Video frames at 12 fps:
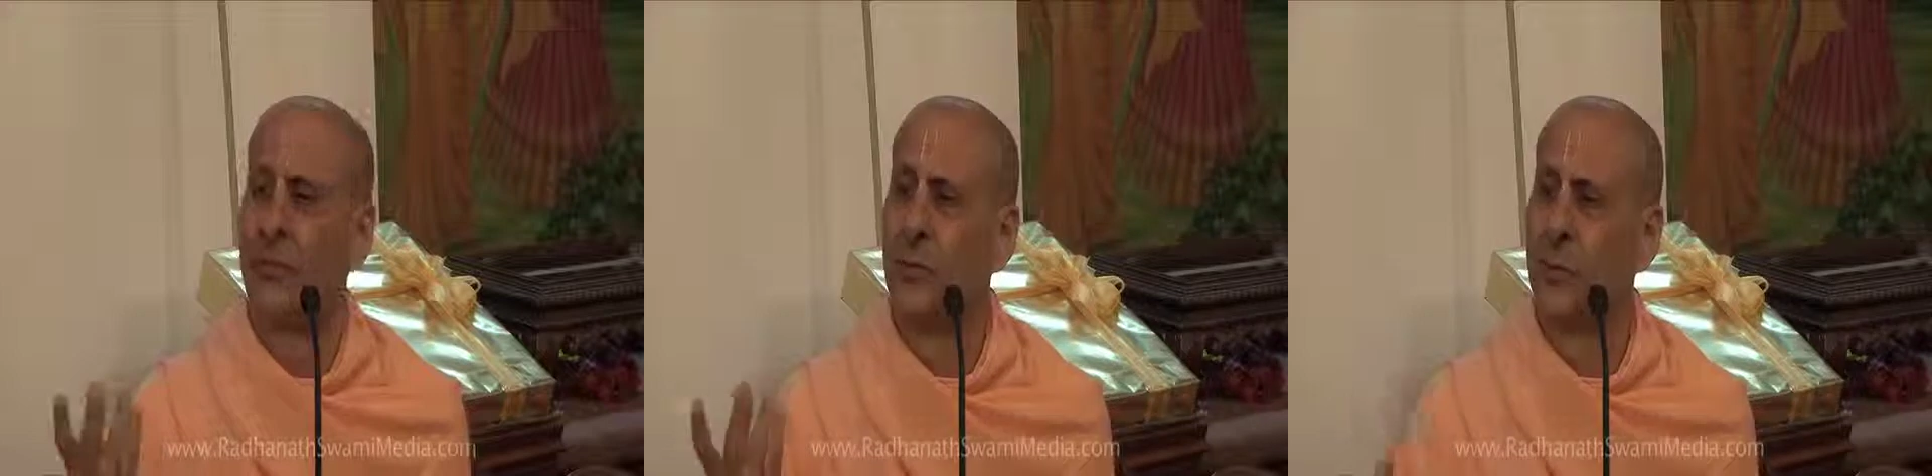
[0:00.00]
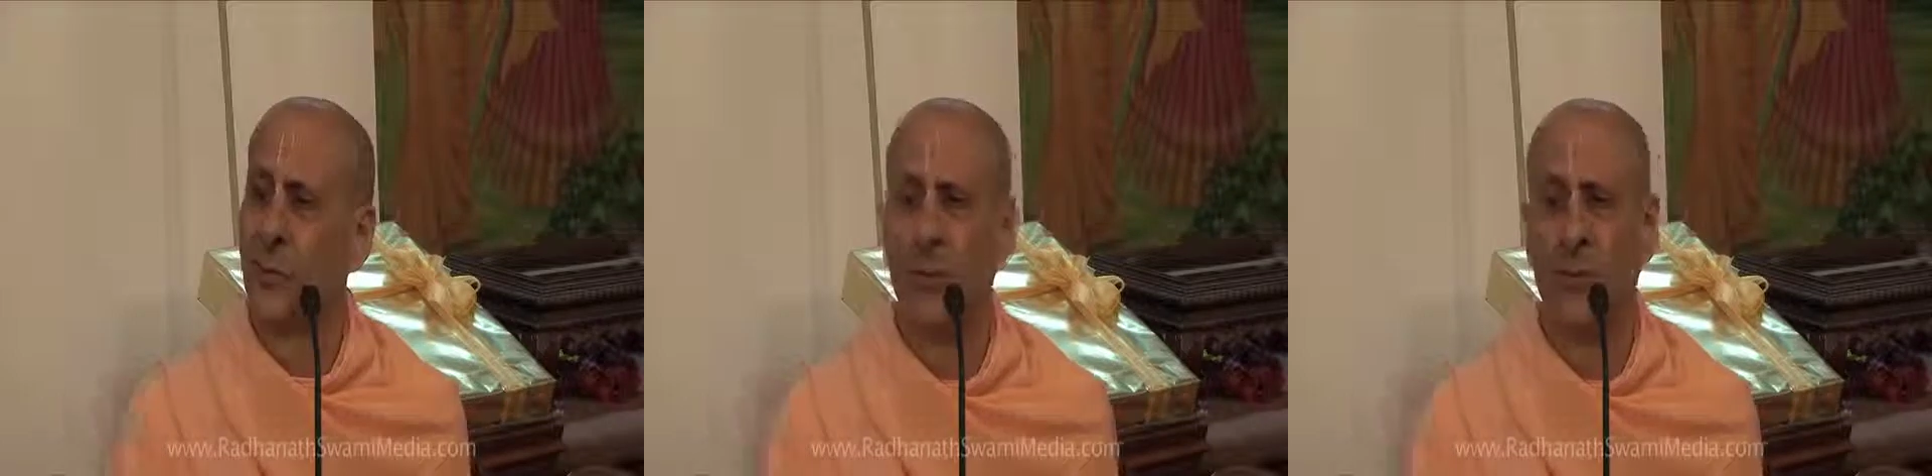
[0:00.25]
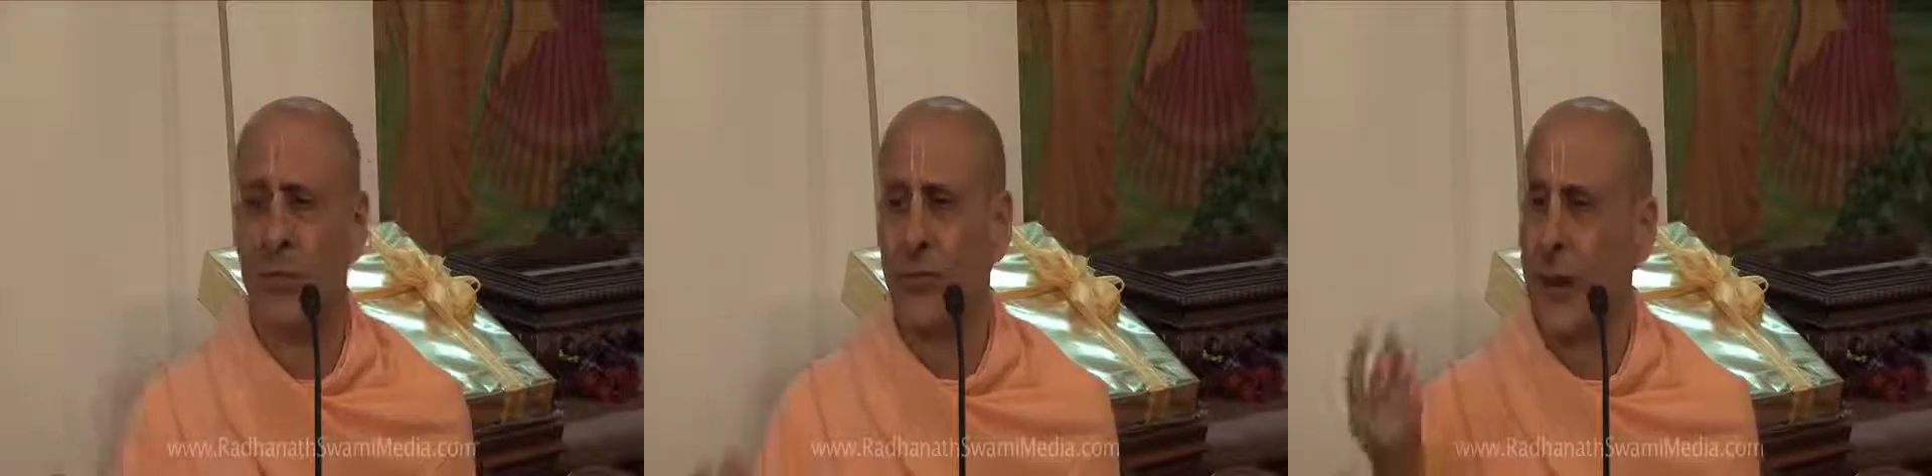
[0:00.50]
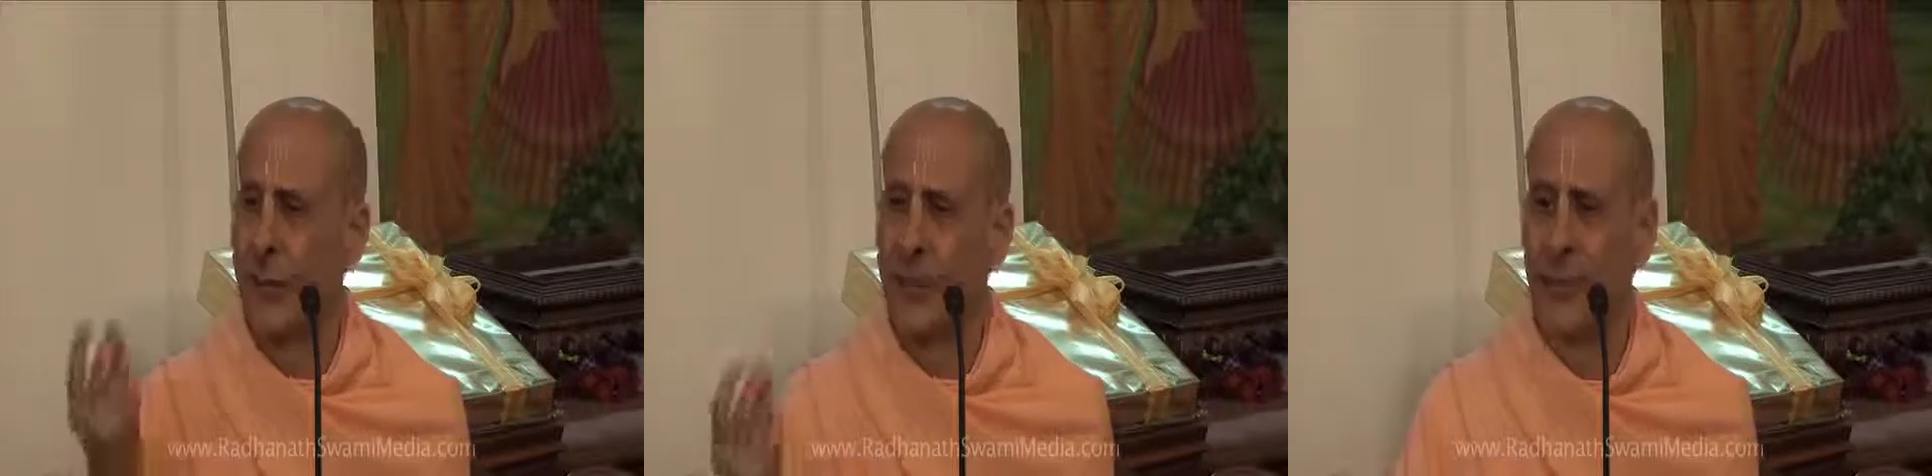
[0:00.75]
Rupa
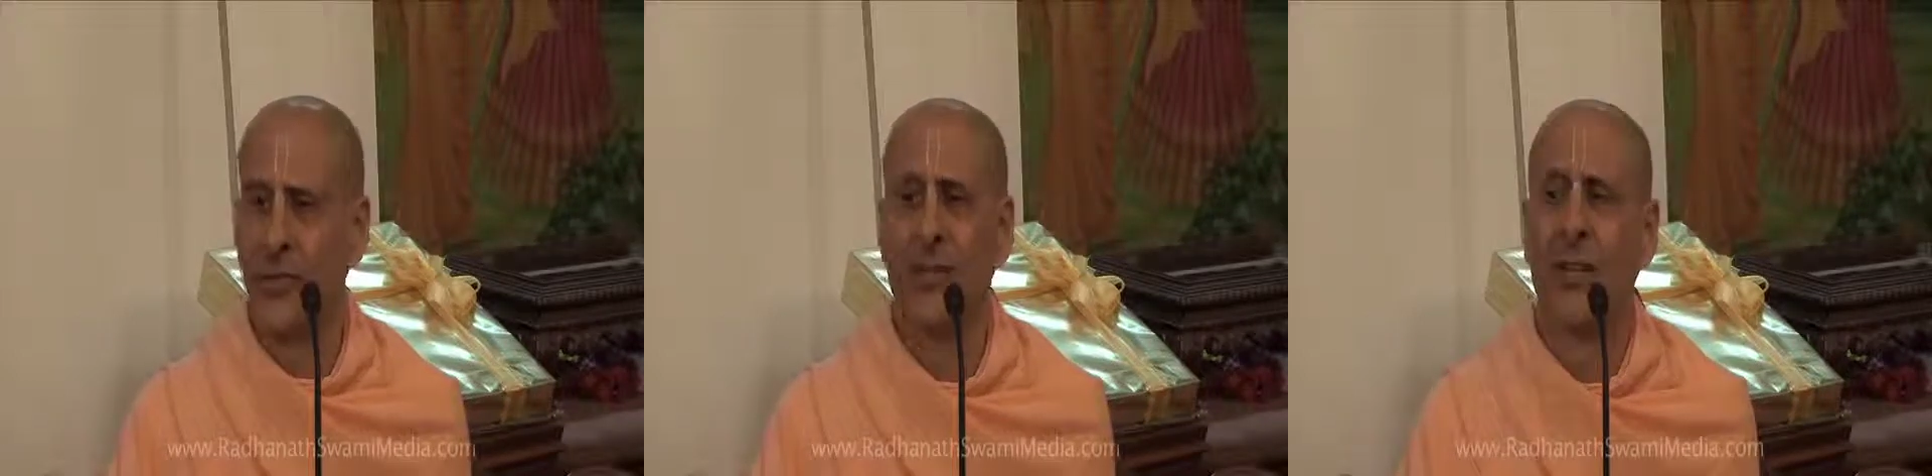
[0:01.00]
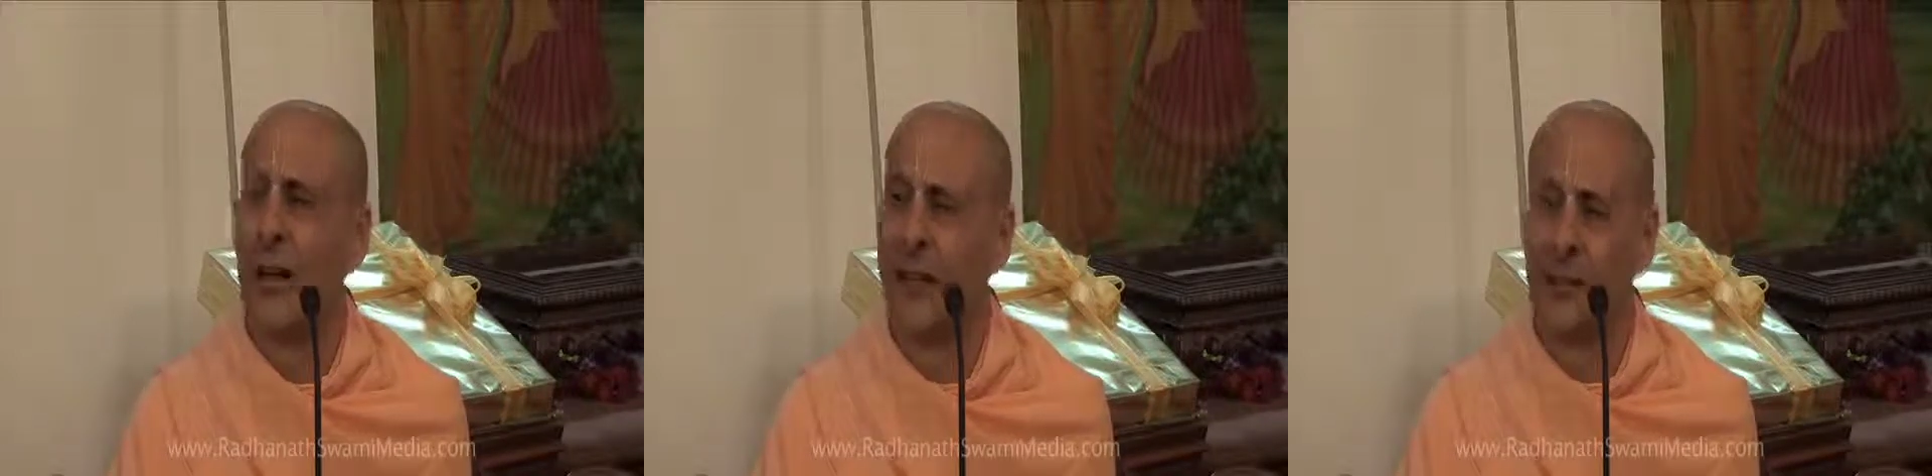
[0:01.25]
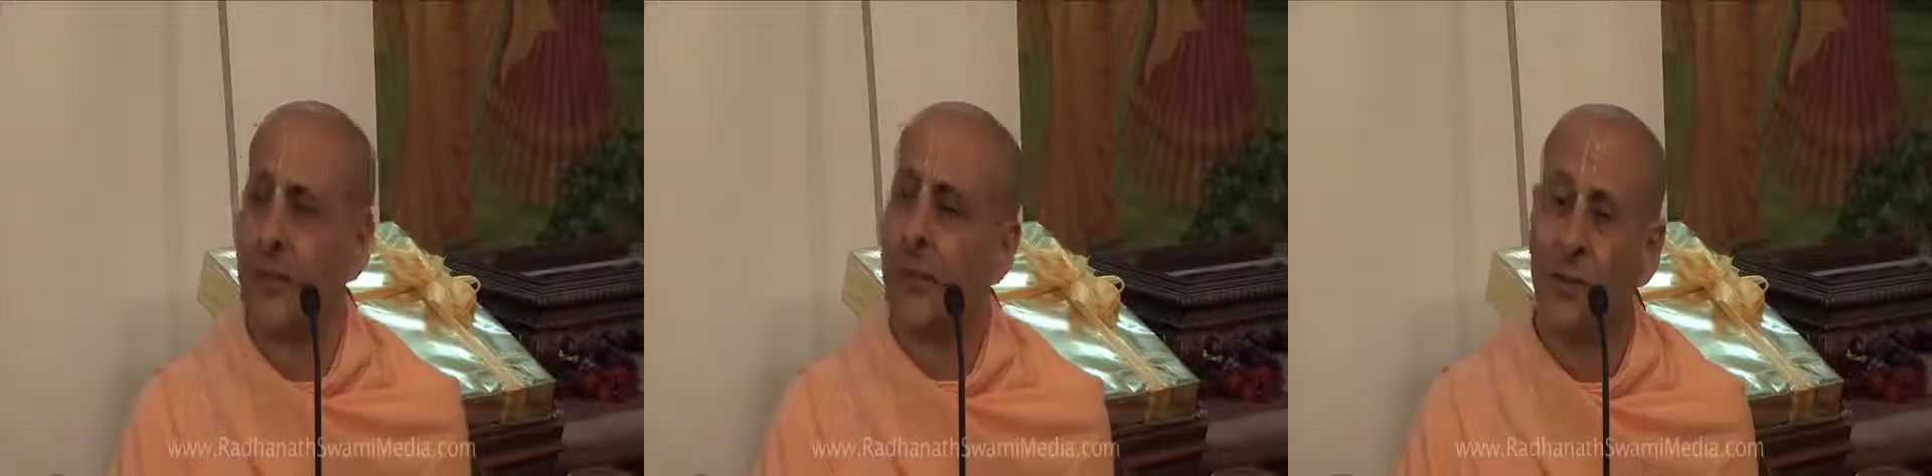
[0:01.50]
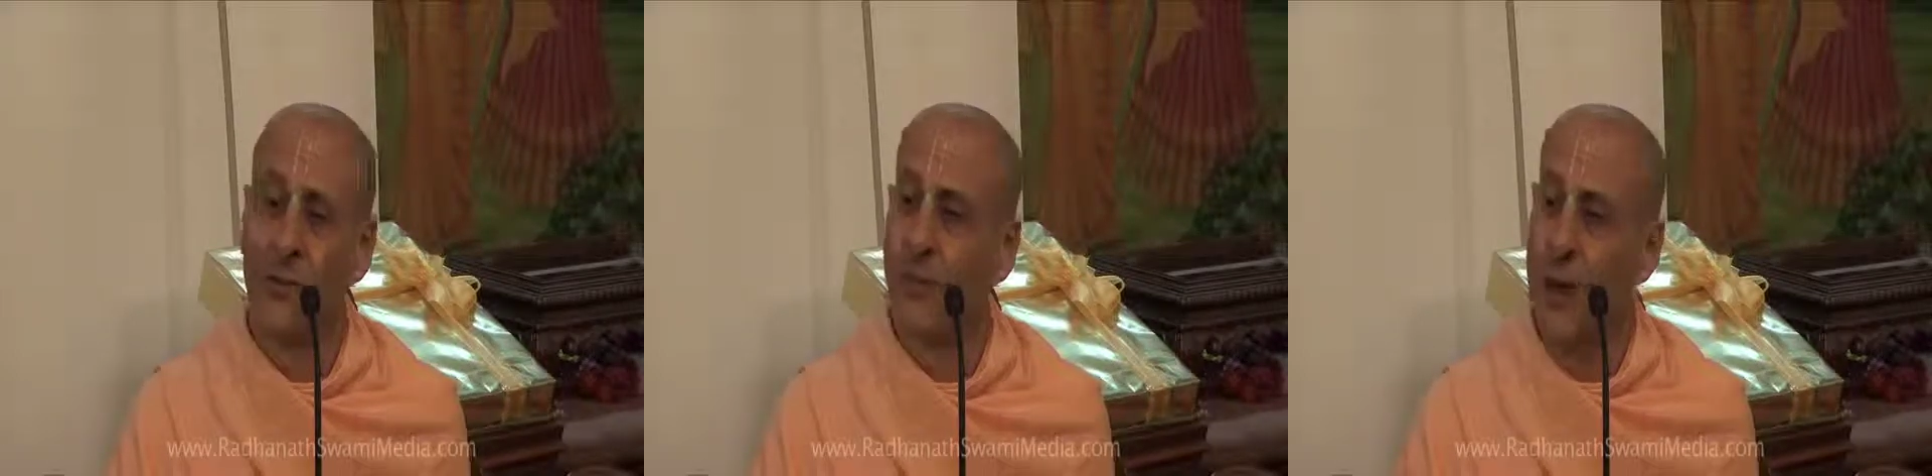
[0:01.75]
Goswami and Sanatan
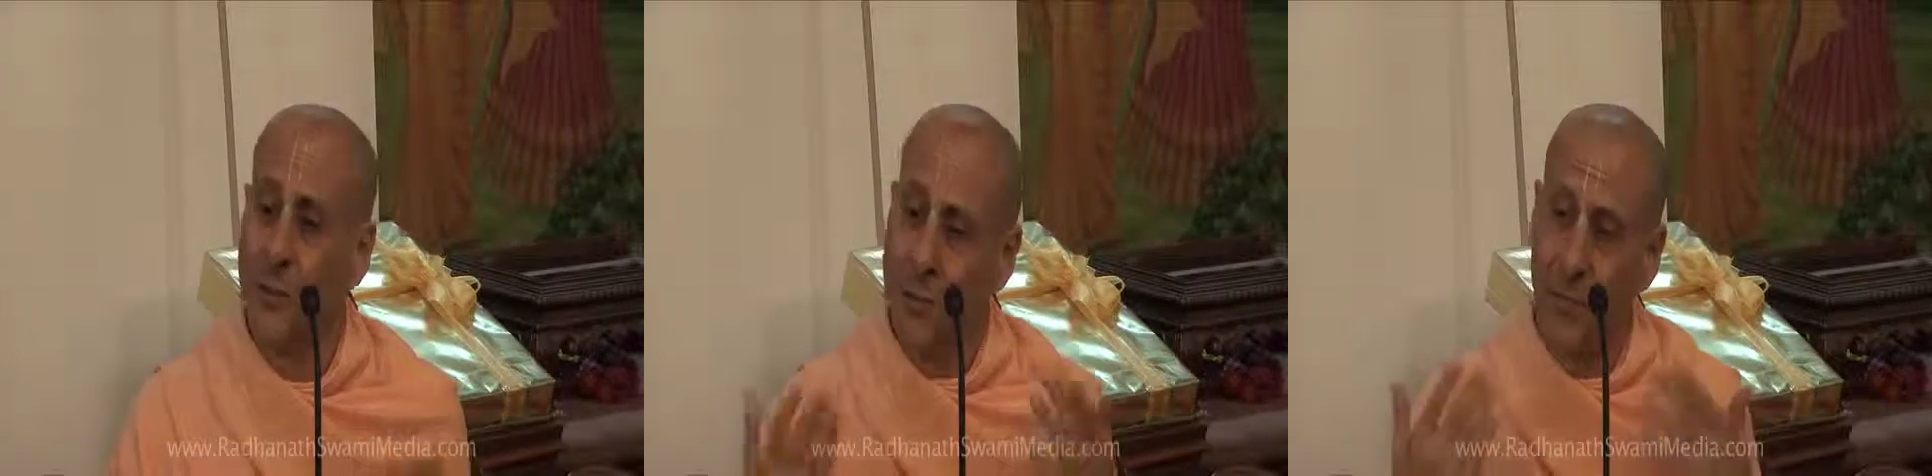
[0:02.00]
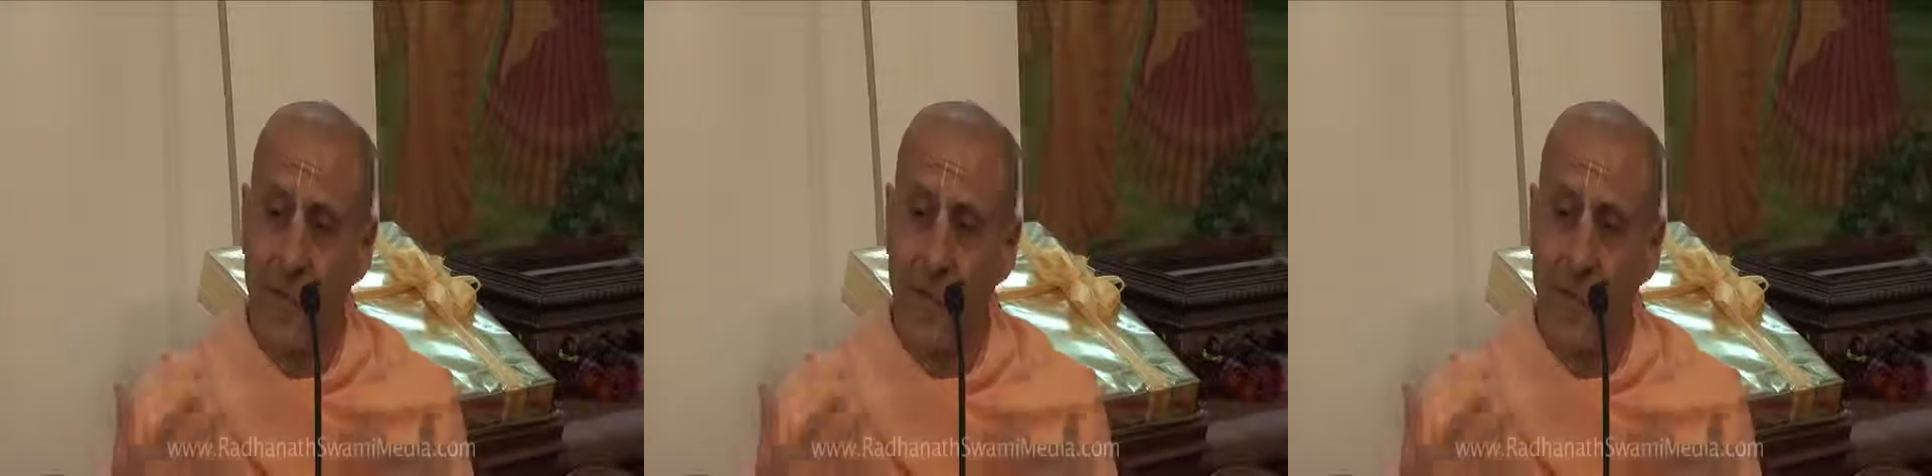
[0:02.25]
Goswami,